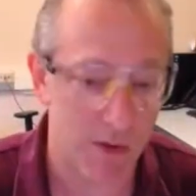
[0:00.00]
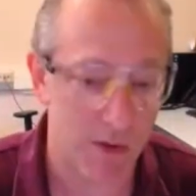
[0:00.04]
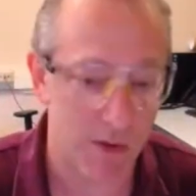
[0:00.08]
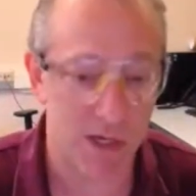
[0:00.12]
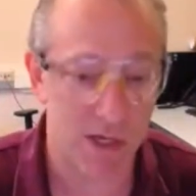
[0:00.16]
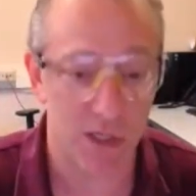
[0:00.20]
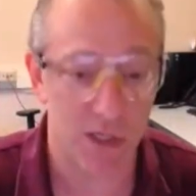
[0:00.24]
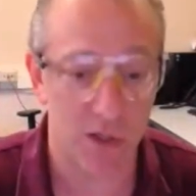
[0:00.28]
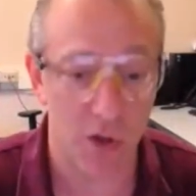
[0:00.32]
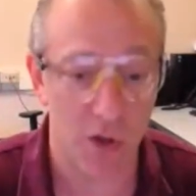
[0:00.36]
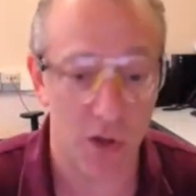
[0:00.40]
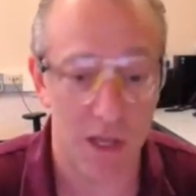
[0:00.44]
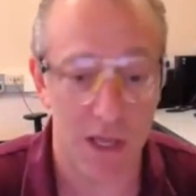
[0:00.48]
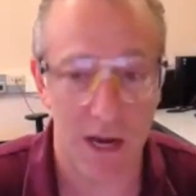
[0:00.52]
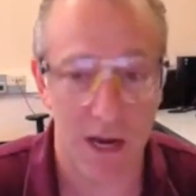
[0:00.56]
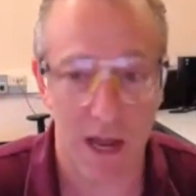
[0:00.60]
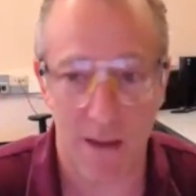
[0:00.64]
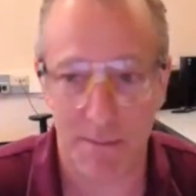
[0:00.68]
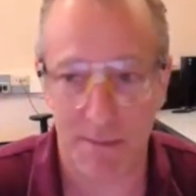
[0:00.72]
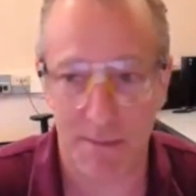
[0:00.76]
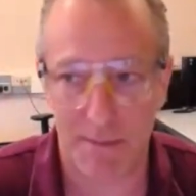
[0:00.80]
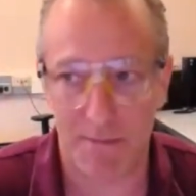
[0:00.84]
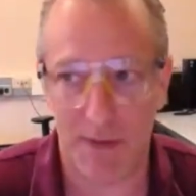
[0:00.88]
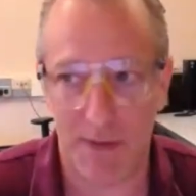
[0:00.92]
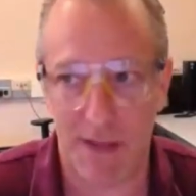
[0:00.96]
We could look it
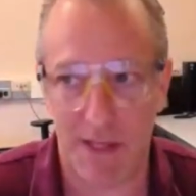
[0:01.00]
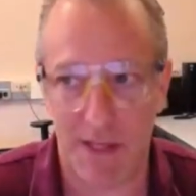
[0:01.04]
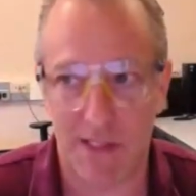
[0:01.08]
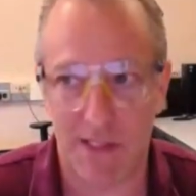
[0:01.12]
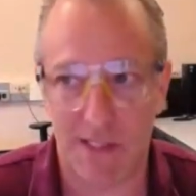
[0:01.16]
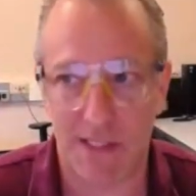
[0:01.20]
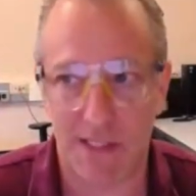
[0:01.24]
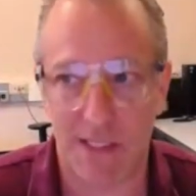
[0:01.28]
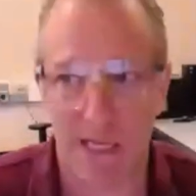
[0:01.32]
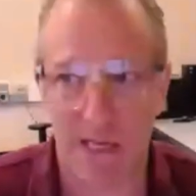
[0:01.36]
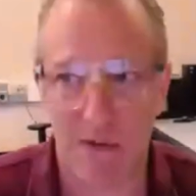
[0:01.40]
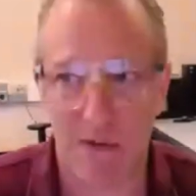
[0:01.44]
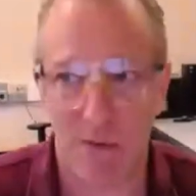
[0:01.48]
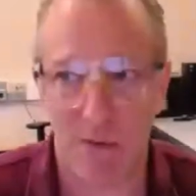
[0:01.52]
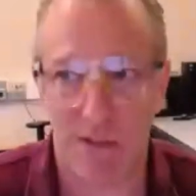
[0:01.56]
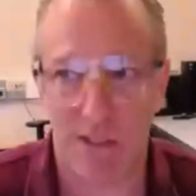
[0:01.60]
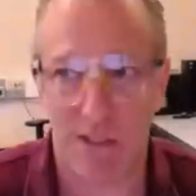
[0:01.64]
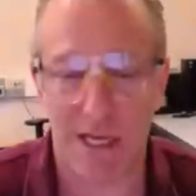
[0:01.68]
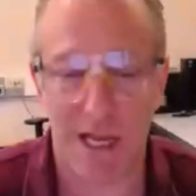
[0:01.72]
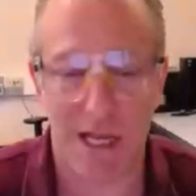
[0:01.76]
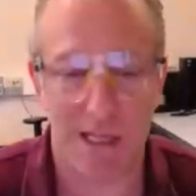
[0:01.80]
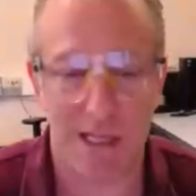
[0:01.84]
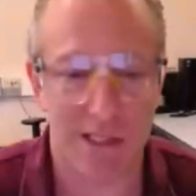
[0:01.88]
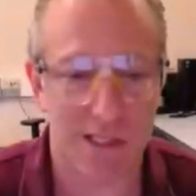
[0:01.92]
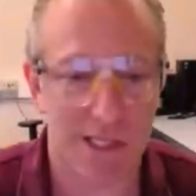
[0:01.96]
up and see what the
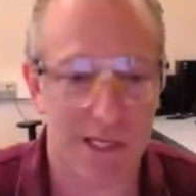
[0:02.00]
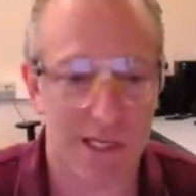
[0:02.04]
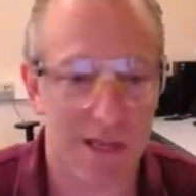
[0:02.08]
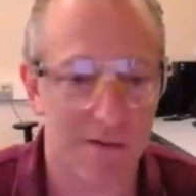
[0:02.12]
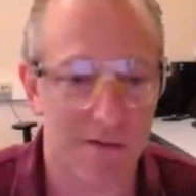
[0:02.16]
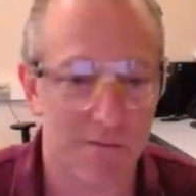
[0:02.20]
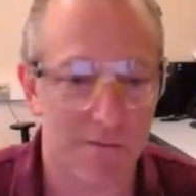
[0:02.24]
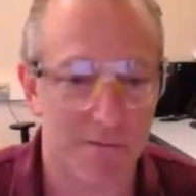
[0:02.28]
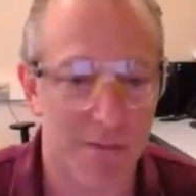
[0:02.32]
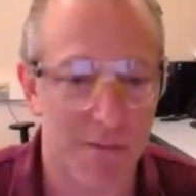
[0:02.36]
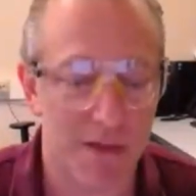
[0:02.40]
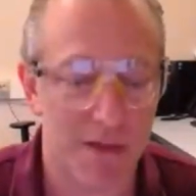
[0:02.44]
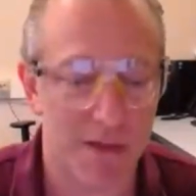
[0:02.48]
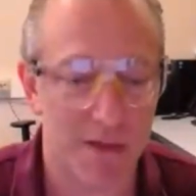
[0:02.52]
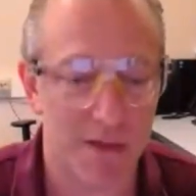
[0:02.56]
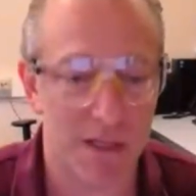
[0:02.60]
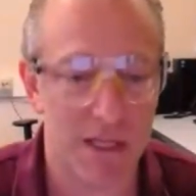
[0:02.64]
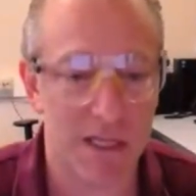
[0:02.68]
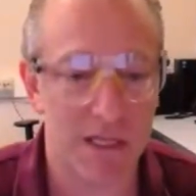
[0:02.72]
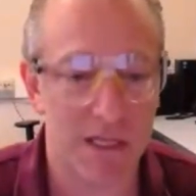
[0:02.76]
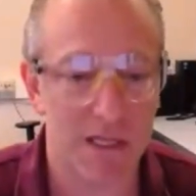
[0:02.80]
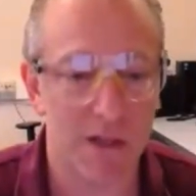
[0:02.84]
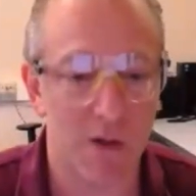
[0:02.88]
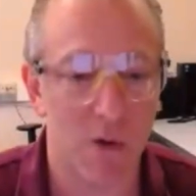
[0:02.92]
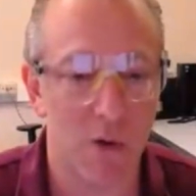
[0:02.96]
density of
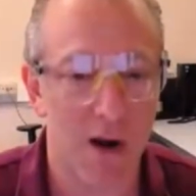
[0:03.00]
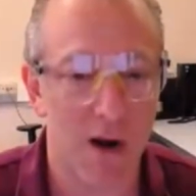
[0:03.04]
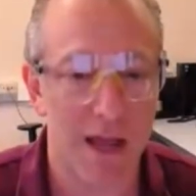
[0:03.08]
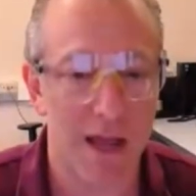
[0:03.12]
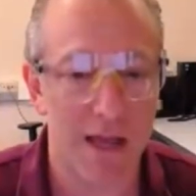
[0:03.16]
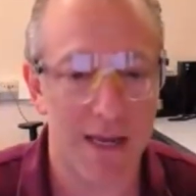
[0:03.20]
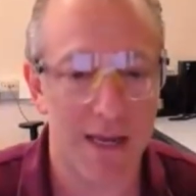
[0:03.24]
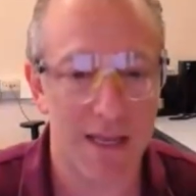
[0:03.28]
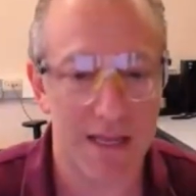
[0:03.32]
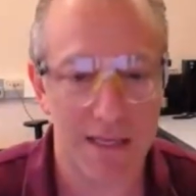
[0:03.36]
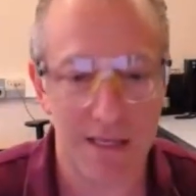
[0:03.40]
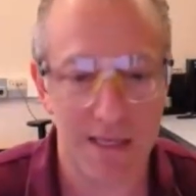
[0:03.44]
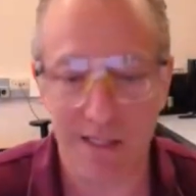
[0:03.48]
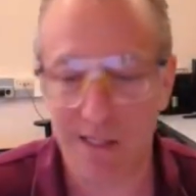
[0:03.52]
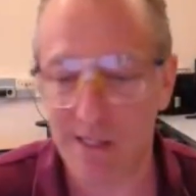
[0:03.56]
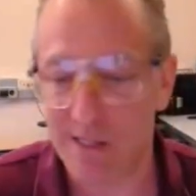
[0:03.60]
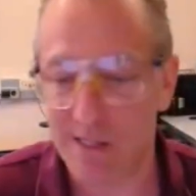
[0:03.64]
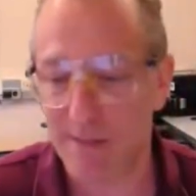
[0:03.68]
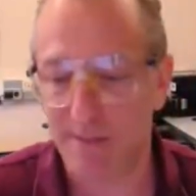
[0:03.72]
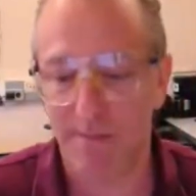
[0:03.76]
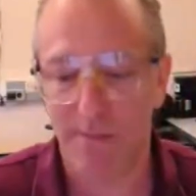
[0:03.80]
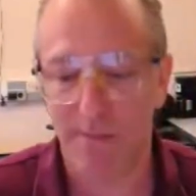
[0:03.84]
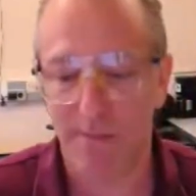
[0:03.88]
methylene chloride is.